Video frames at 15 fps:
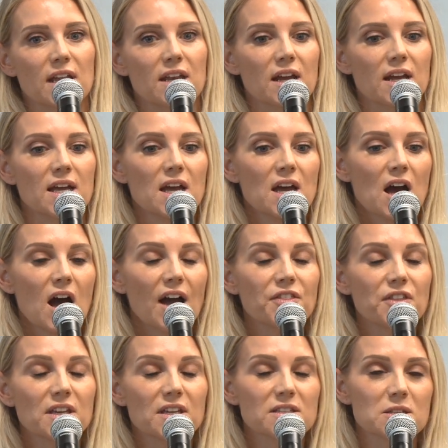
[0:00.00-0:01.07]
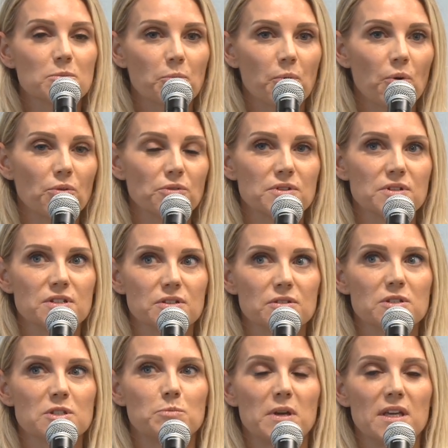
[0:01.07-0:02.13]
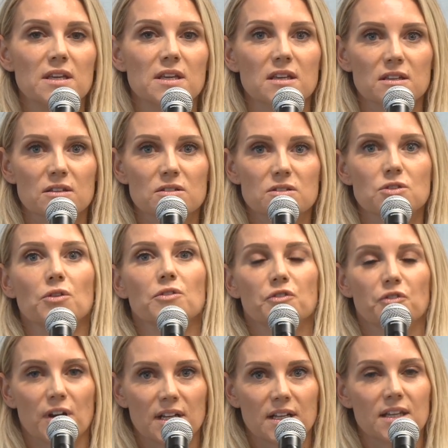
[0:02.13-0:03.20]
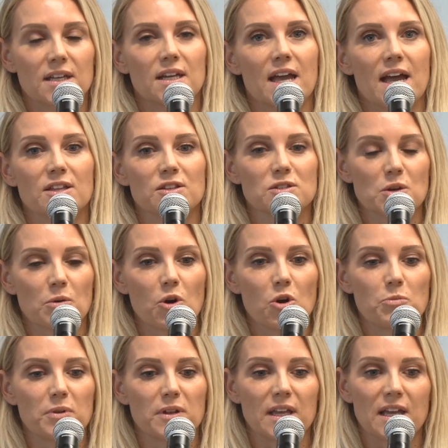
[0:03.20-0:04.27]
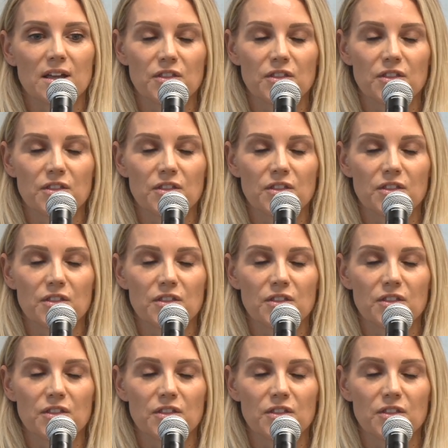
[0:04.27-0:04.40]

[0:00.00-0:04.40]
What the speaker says: And I think it's important to speak so frankly and so openly.